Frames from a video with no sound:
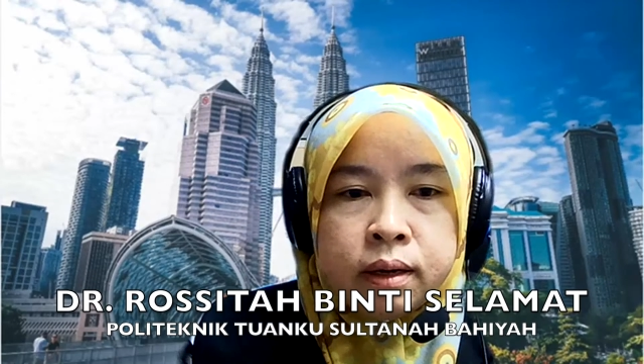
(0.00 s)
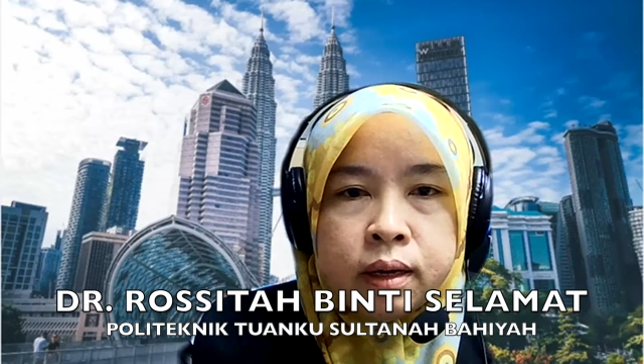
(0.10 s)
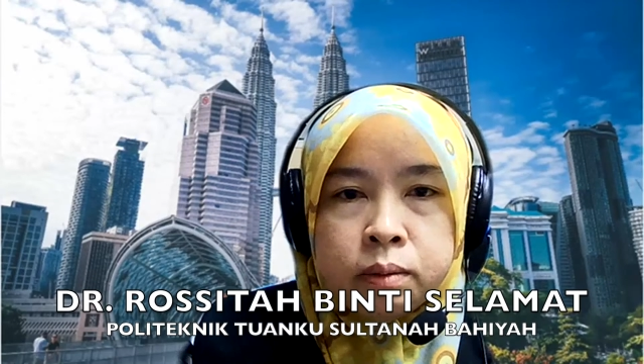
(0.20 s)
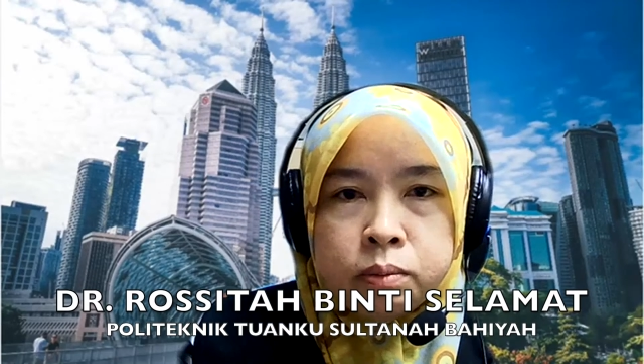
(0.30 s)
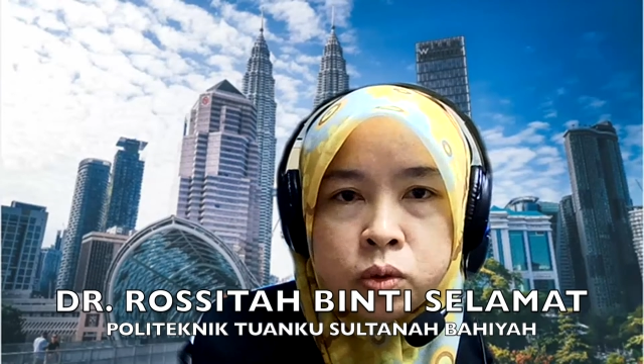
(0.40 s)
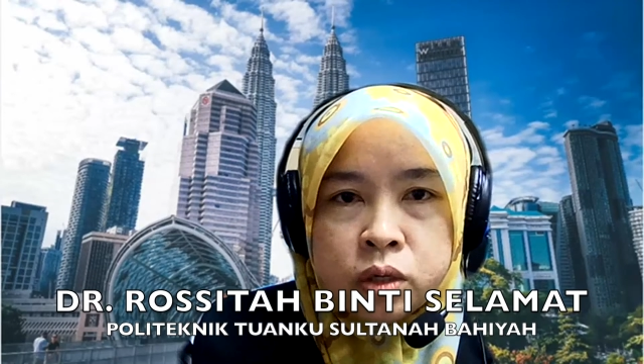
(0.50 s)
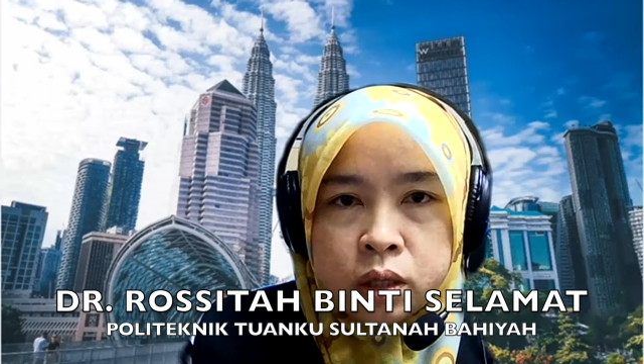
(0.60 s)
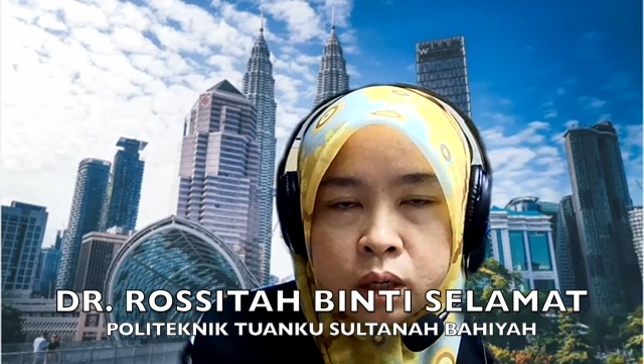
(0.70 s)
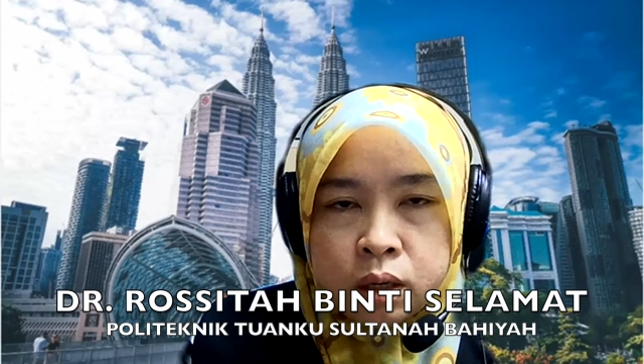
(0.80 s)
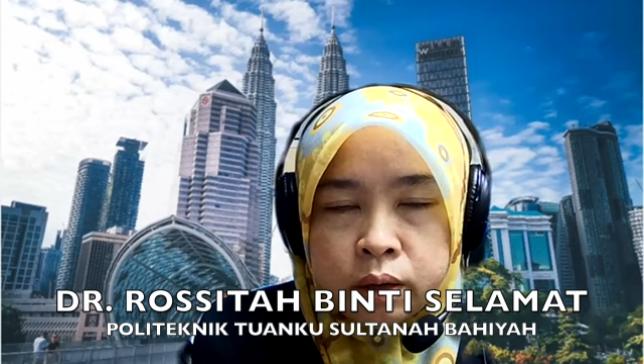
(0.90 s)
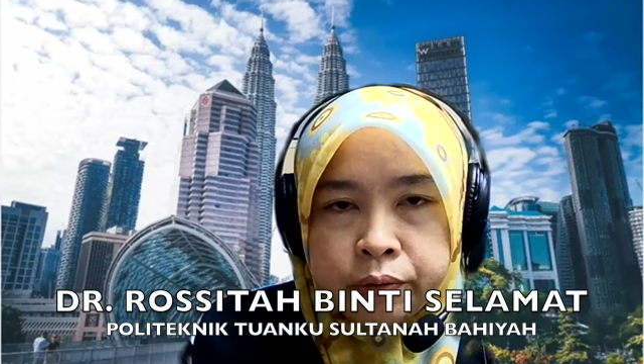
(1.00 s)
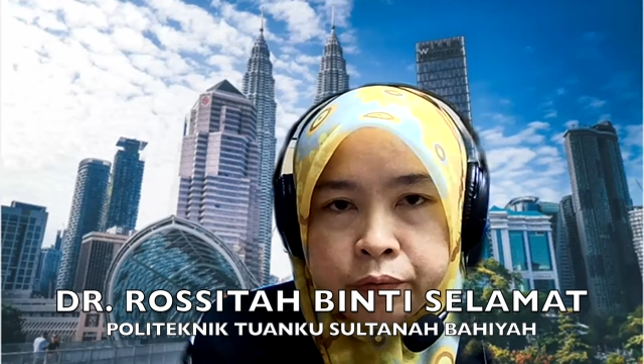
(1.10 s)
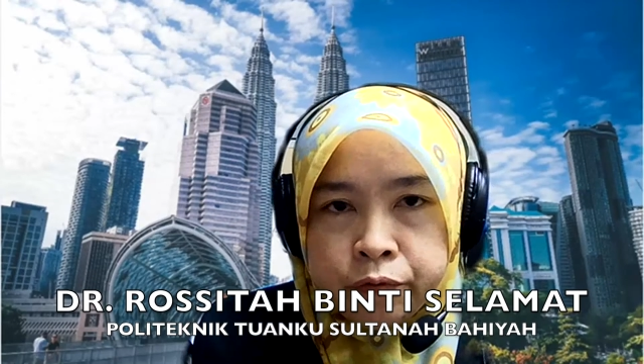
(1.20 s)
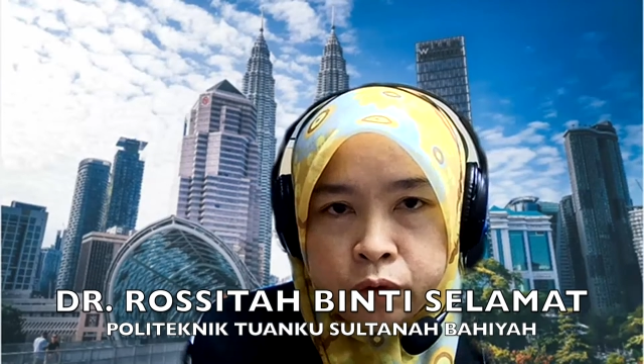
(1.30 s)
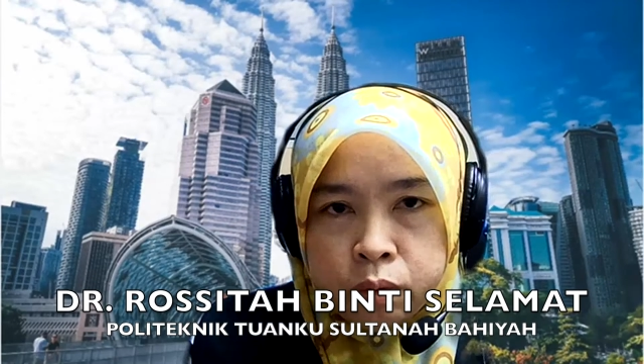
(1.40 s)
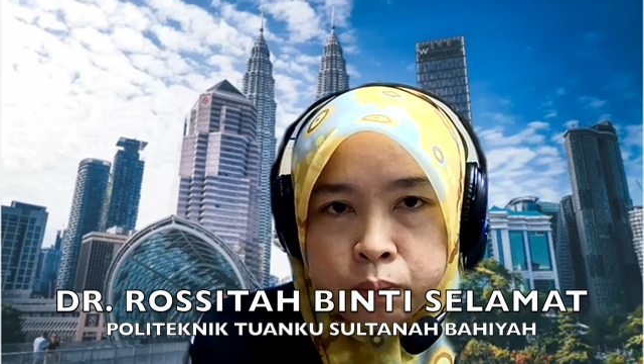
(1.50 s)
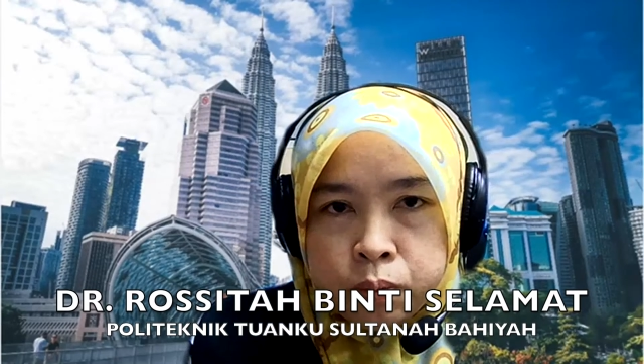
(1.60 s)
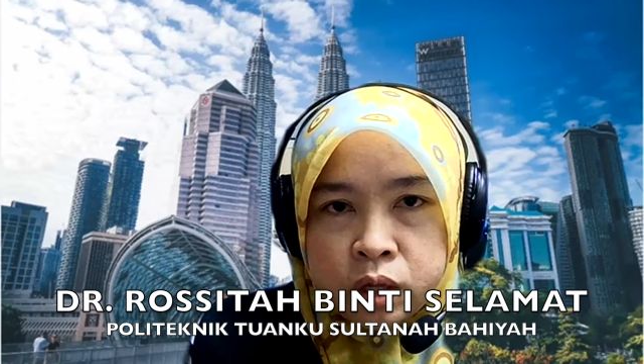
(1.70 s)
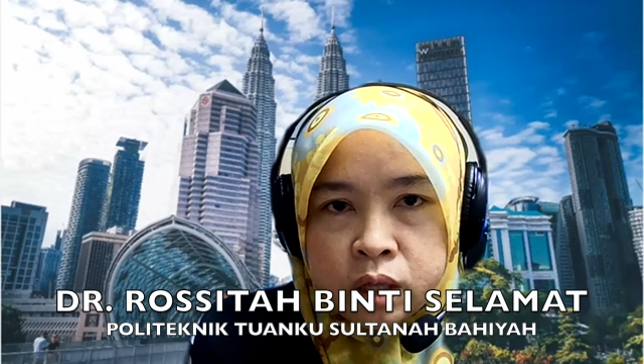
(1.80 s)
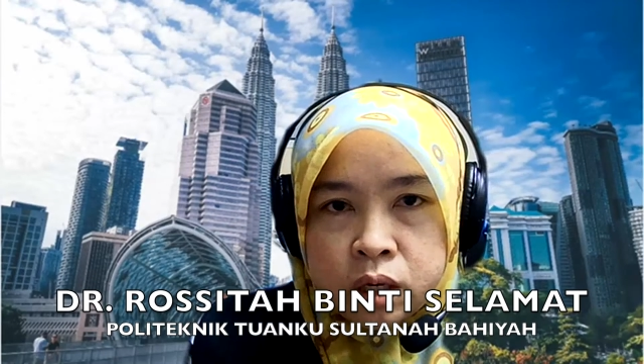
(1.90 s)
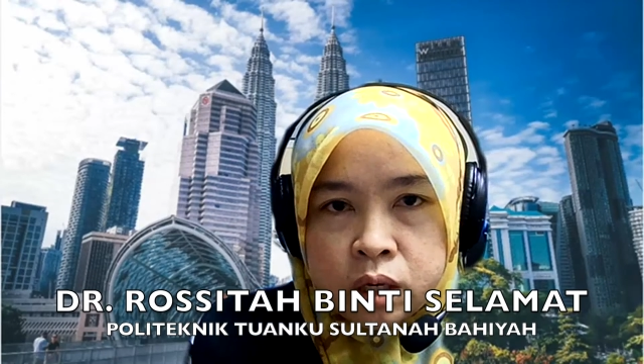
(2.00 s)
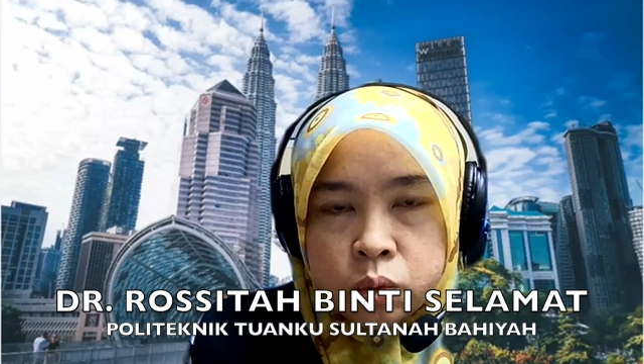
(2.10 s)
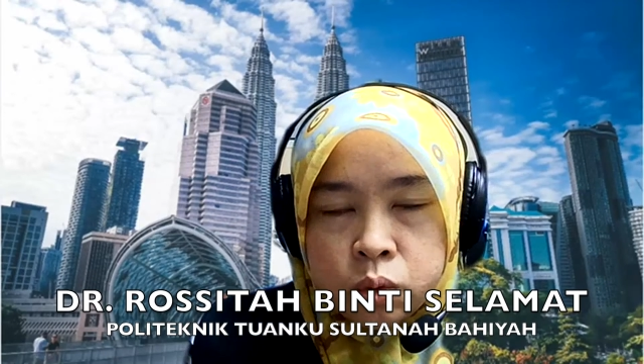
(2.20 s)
I'm Rosita from Polytechnic